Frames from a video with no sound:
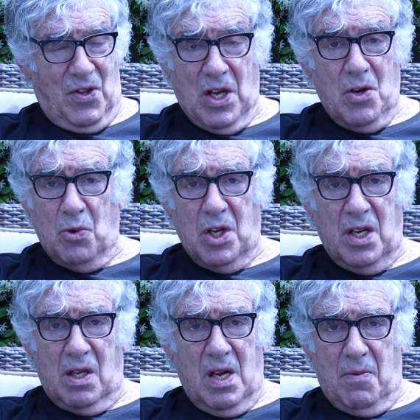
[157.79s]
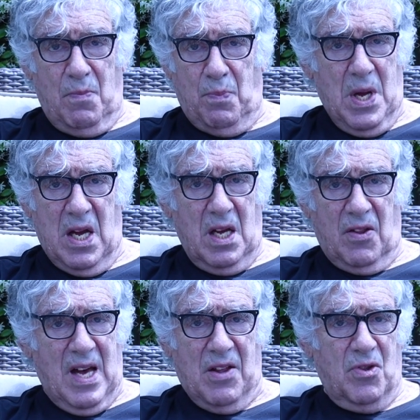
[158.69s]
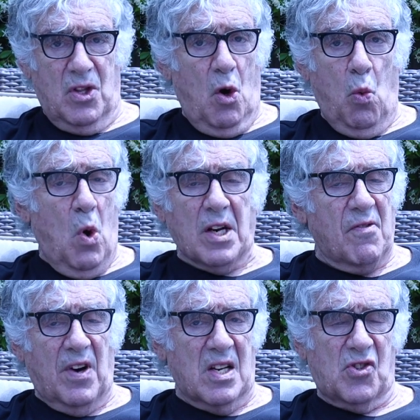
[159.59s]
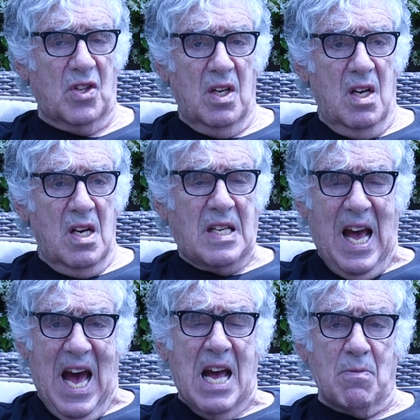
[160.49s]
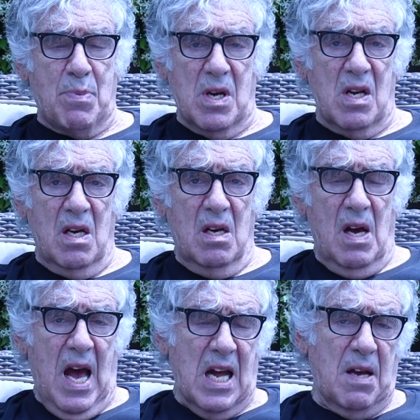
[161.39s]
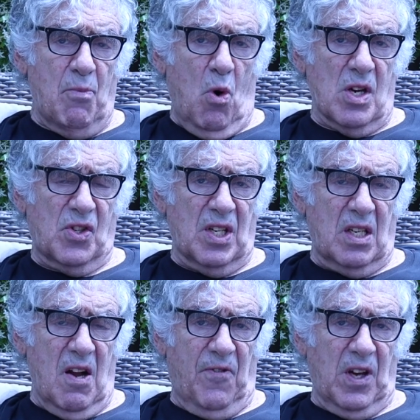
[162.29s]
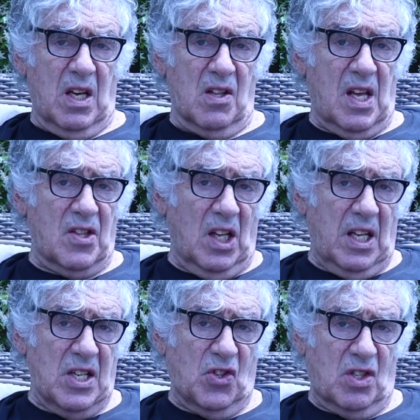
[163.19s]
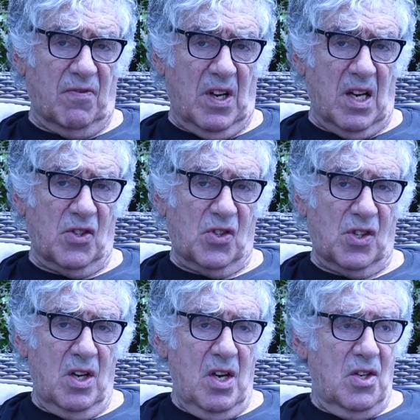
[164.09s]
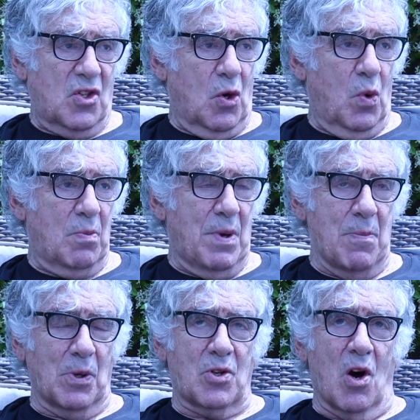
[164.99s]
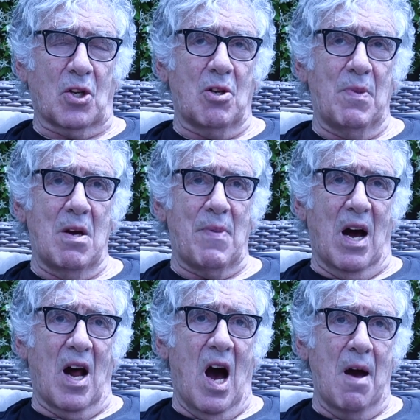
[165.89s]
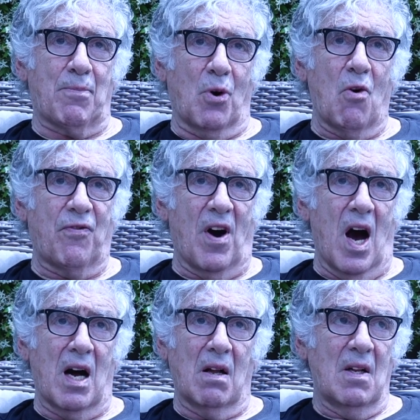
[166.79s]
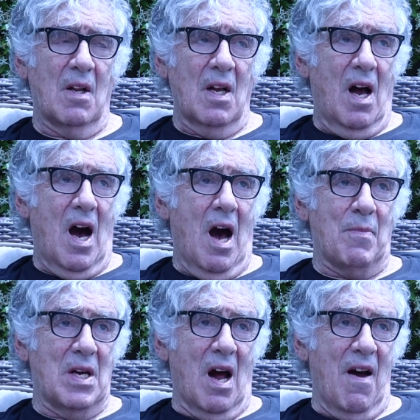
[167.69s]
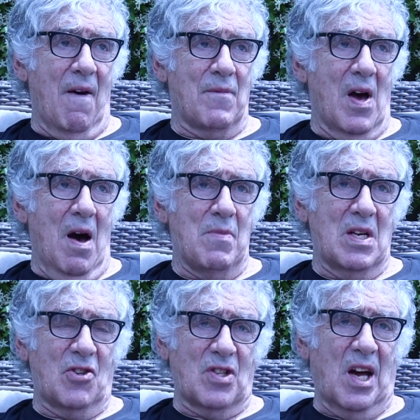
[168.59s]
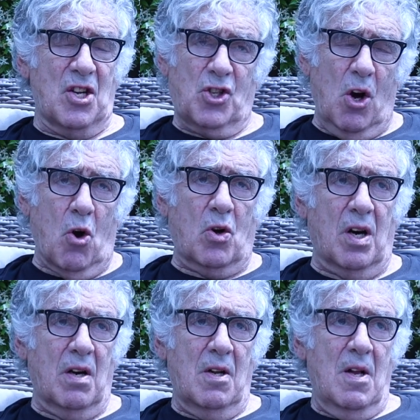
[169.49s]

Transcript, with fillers: the union being that no one of us can be any more significant than the least of us. So when people talk to me about high profile, I mean, I, I mean, it's not a joke,